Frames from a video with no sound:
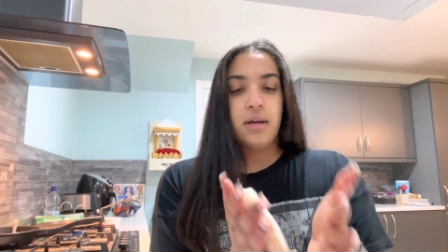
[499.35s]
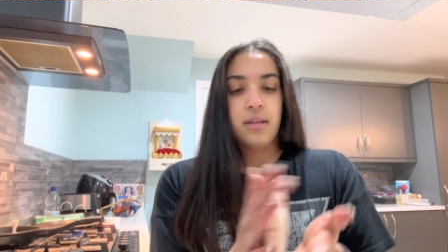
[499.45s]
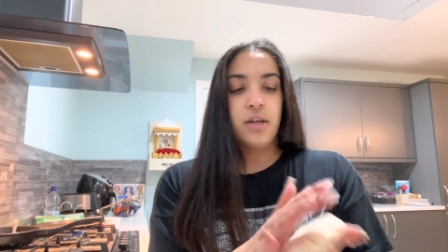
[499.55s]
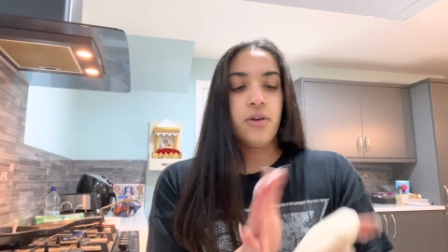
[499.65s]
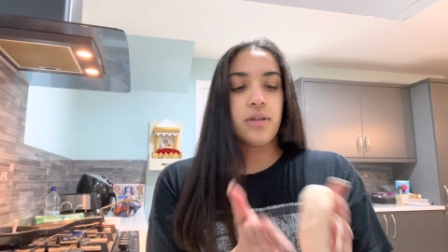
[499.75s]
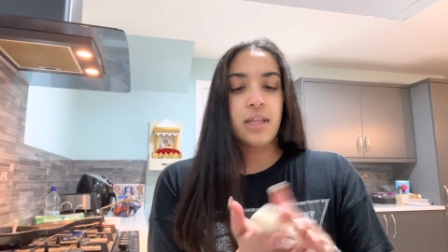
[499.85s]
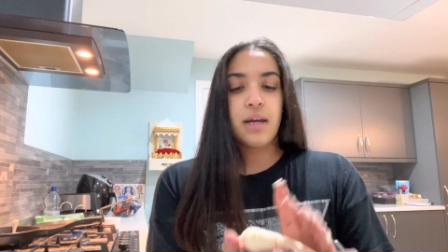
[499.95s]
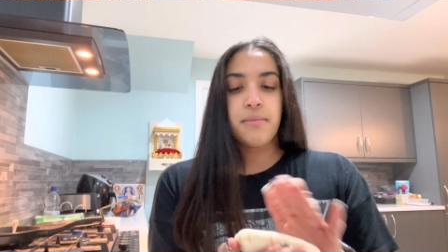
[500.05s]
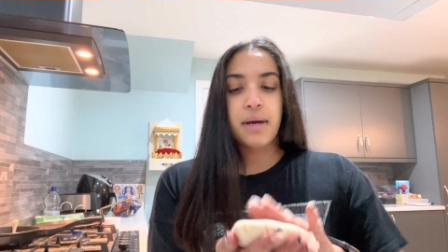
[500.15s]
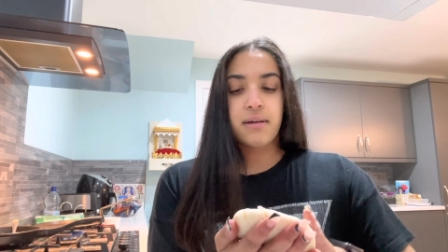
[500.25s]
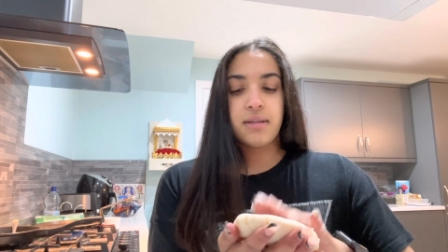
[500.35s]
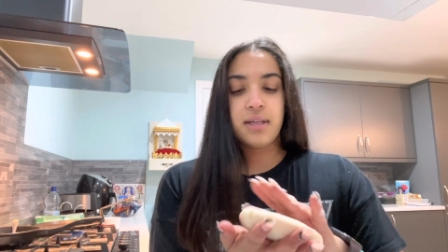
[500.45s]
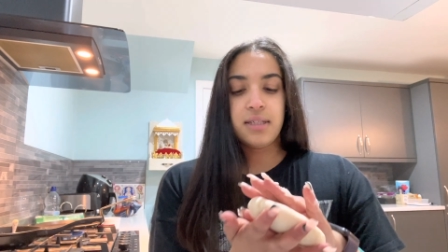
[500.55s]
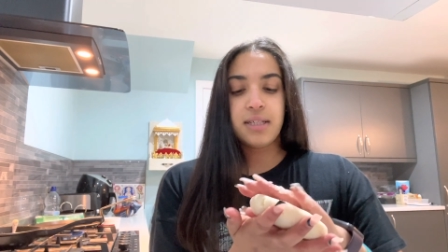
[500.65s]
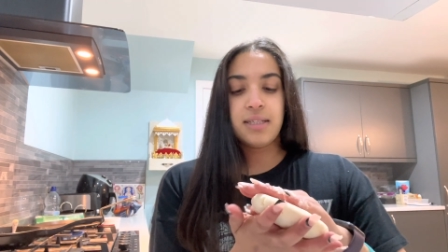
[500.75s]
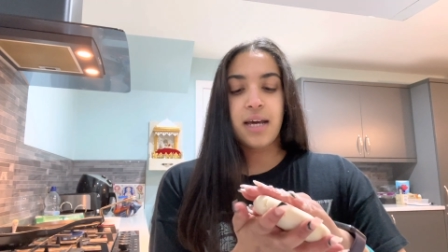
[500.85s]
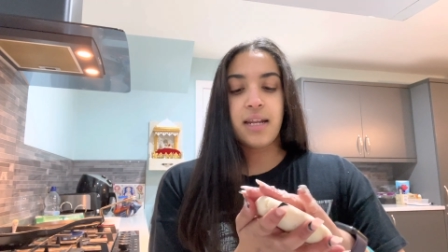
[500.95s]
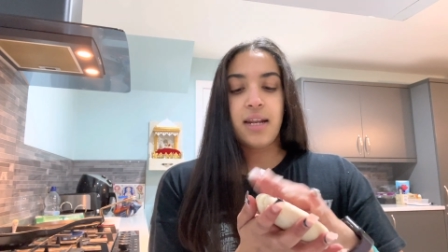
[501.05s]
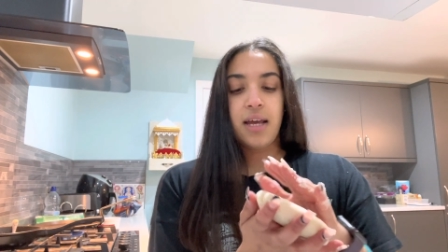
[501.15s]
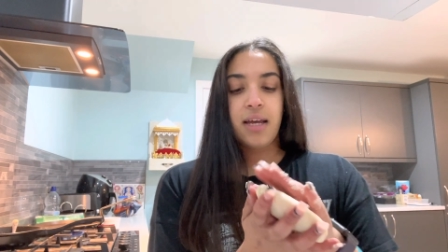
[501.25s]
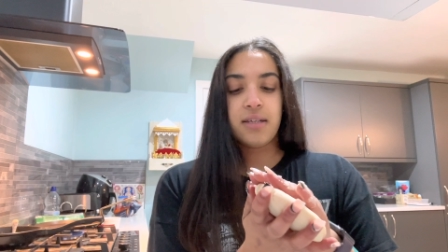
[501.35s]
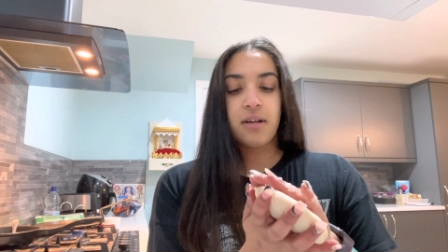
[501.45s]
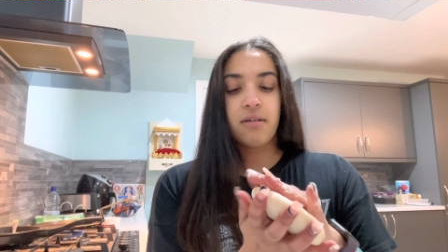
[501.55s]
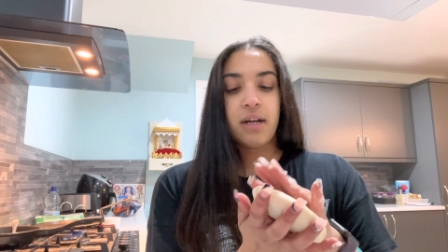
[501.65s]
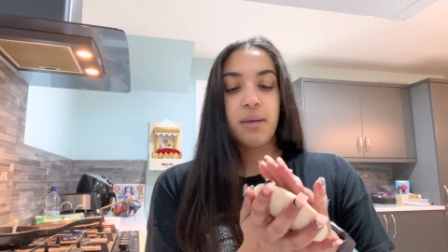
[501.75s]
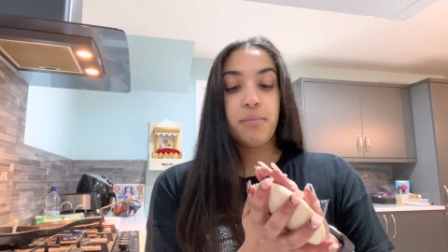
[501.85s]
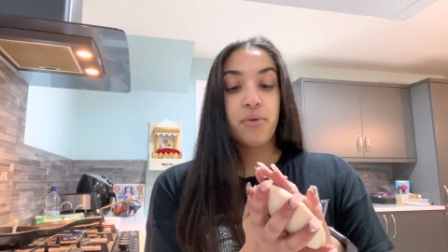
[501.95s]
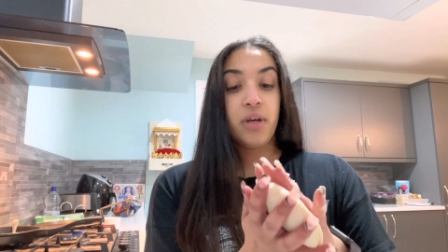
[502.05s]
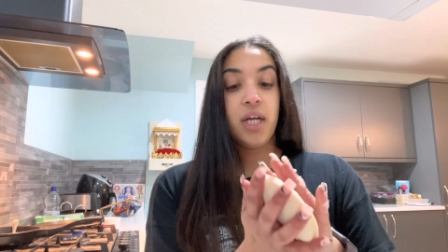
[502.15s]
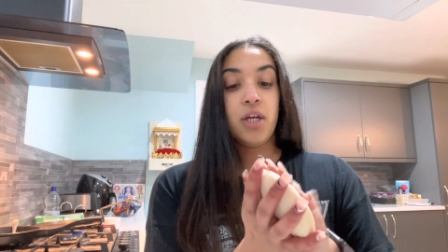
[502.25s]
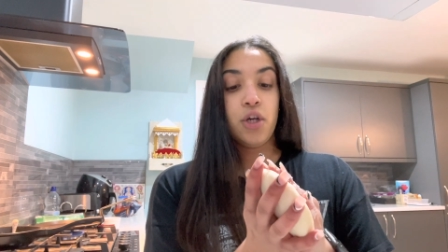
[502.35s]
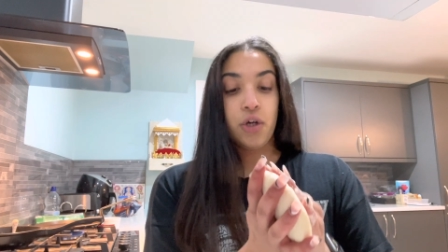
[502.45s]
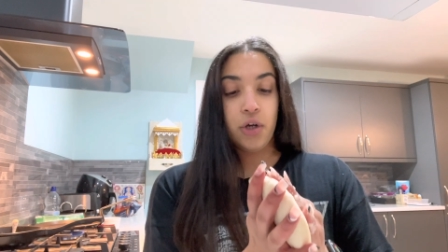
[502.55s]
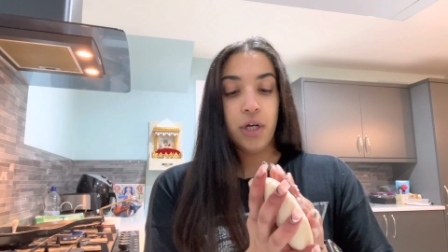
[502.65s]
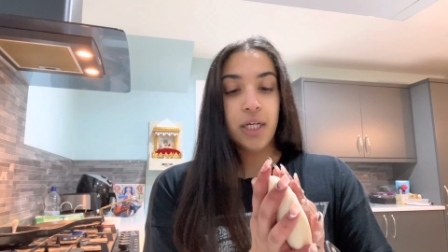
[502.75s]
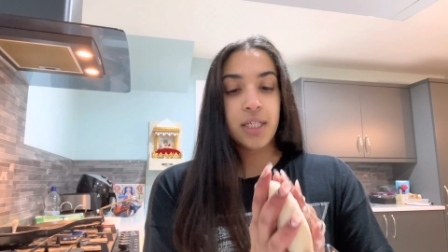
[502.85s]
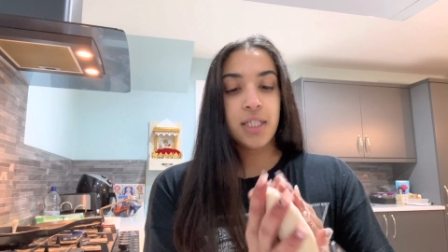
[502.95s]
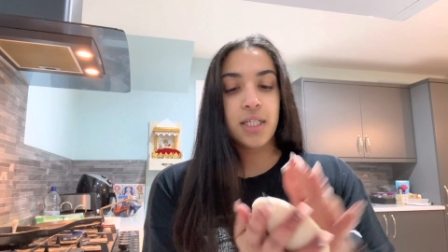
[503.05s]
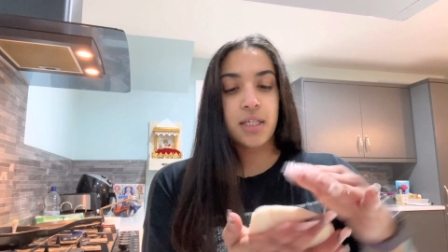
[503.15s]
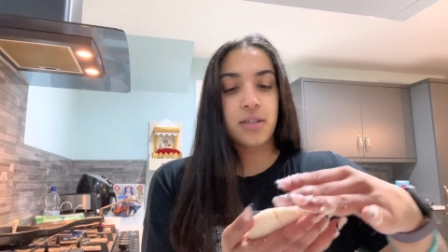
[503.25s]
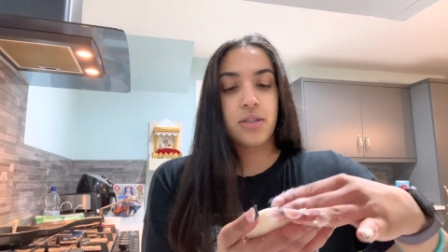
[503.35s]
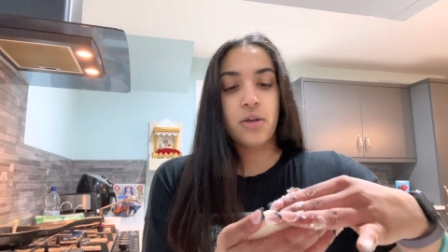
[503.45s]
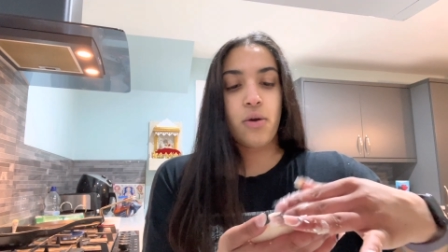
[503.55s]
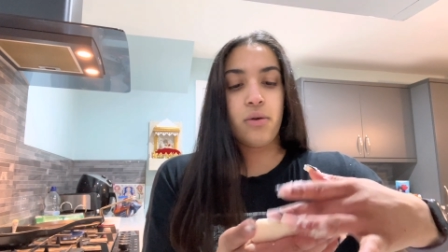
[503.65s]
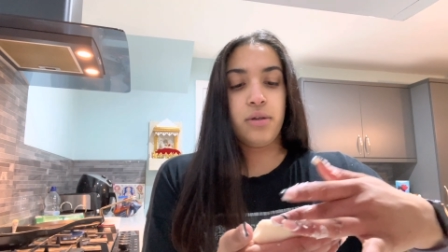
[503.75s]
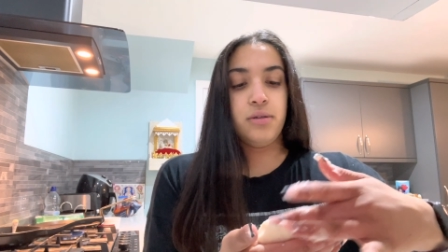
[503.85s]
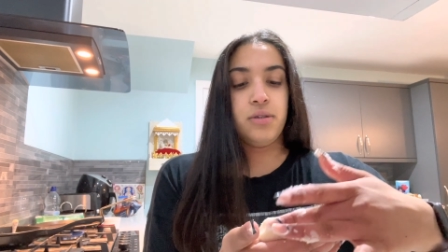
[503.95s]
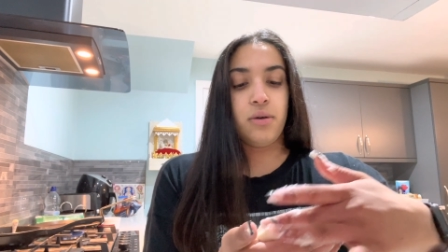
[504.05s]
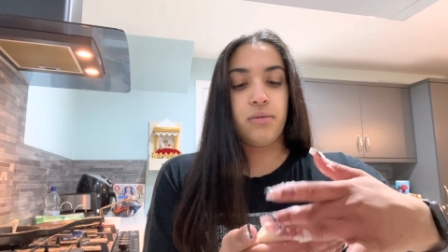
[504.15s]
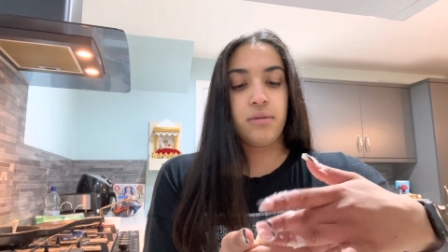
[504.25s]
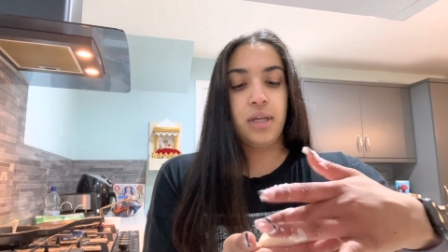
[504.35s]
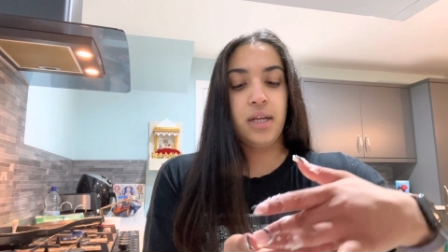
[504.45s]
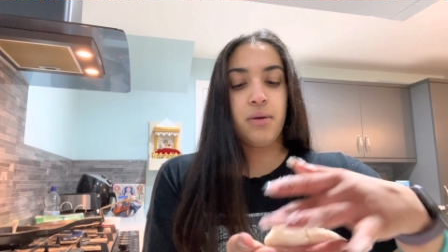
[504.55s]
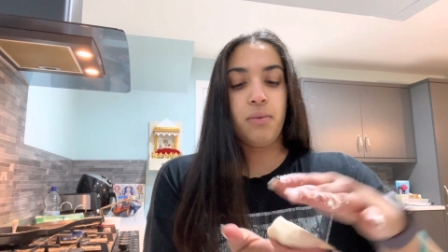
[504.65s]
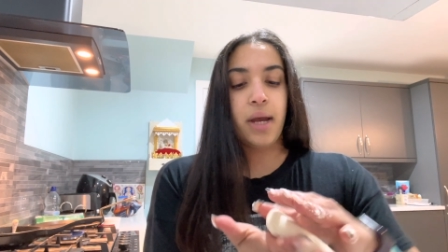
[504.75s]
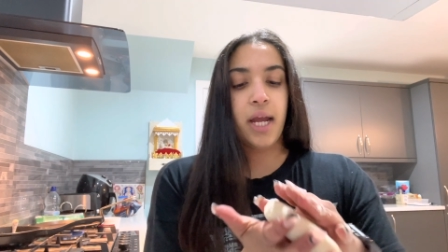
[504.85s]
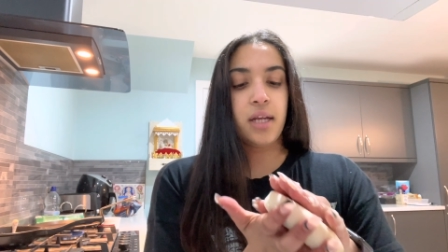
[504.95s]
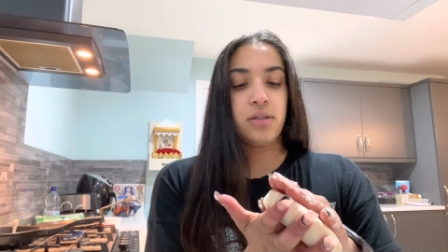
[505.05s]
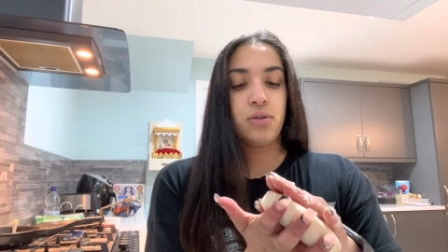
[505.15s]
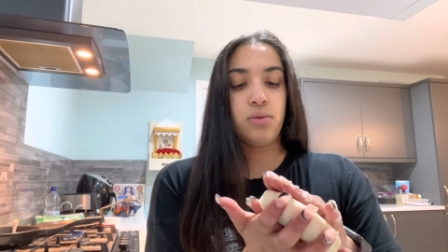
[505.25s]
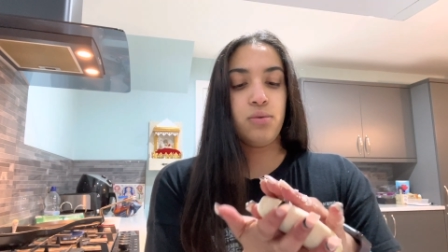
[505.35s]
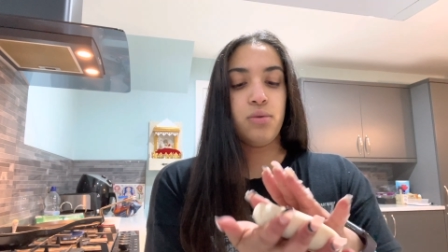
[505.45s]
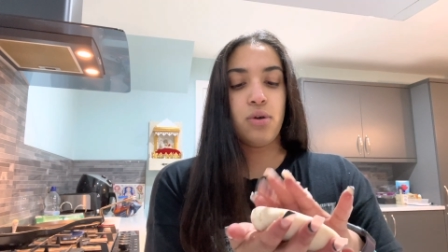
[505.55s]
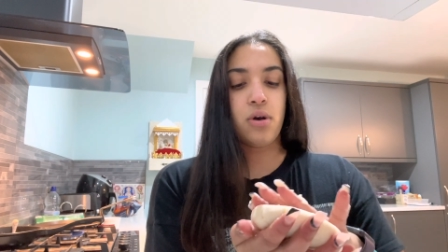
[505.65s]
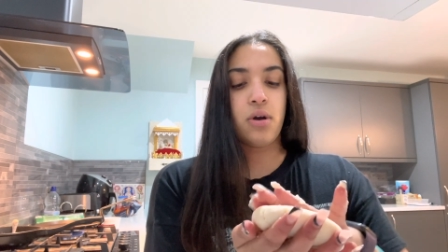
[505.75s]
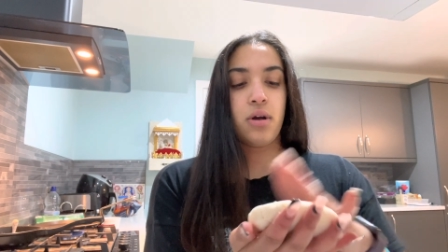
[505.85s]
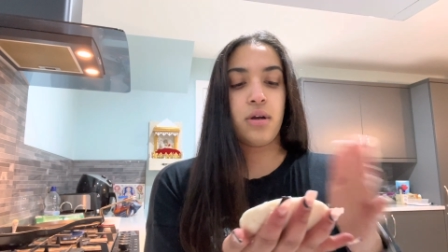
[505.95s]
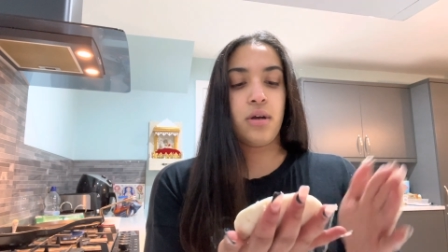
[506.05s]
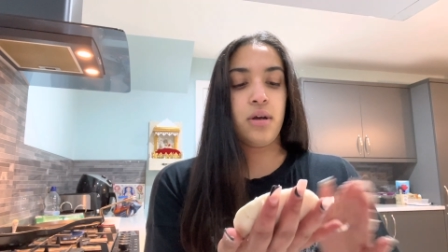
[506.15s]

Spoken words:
The good thing about this is that it is already pre-cooked, so you don't need to wait too long